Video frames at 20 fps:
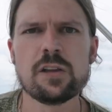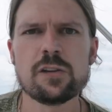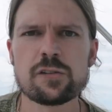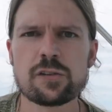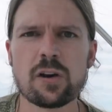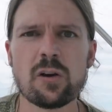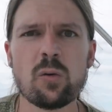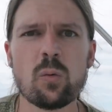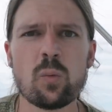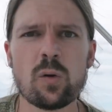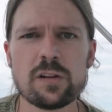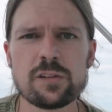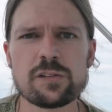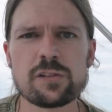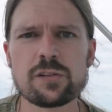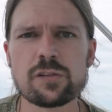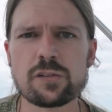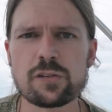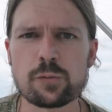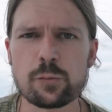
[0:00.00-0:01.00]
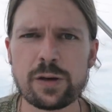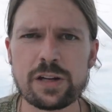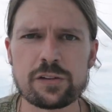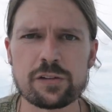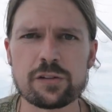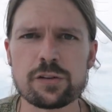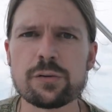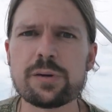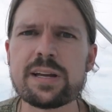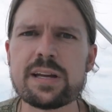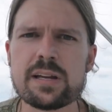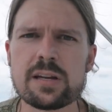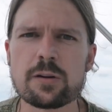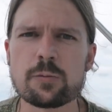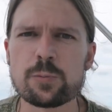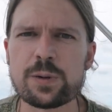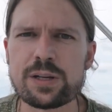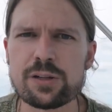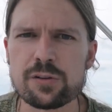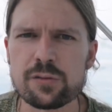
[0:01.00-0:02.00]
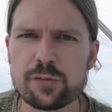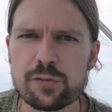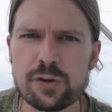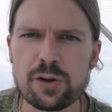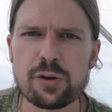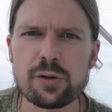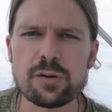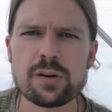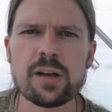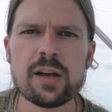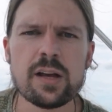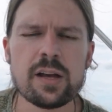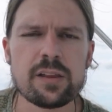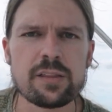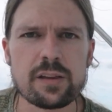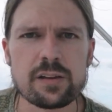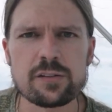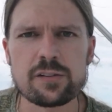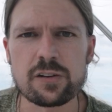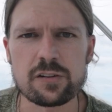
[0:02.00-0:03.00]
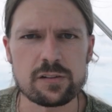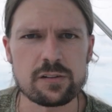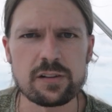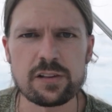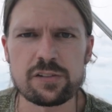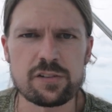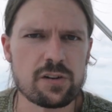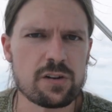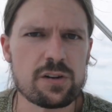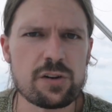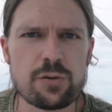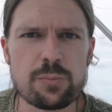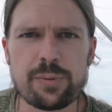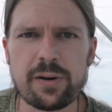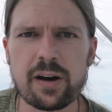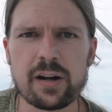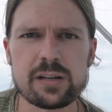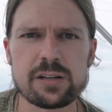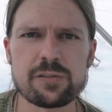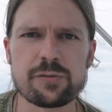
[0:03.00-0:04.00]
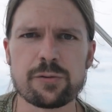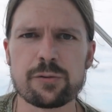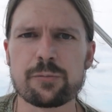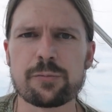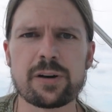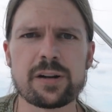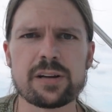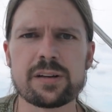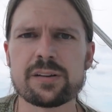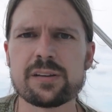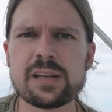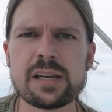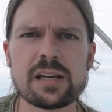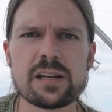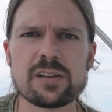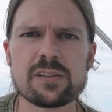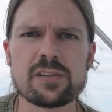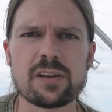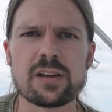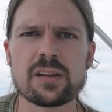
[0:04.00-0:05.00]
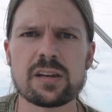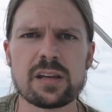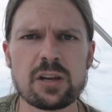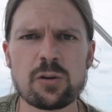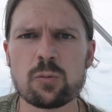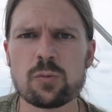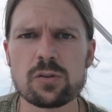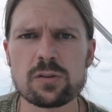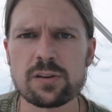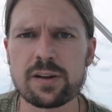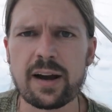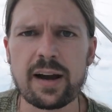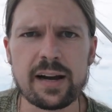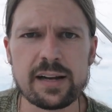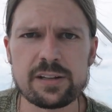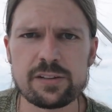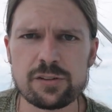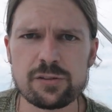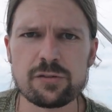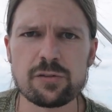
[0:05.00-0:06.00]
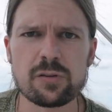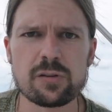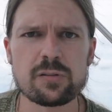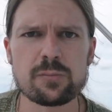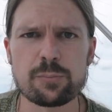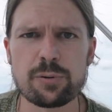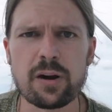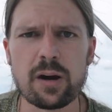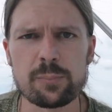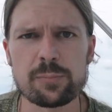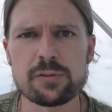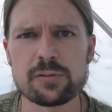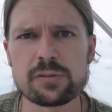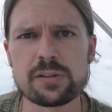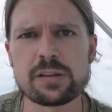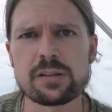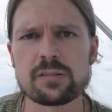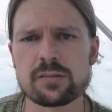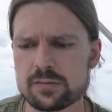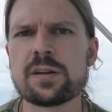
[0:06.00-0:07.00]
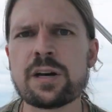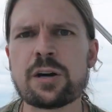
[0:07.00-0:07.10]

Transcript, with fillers: So once you switch to eating real food, then just listen to your body for what it needs and it will guide you properly.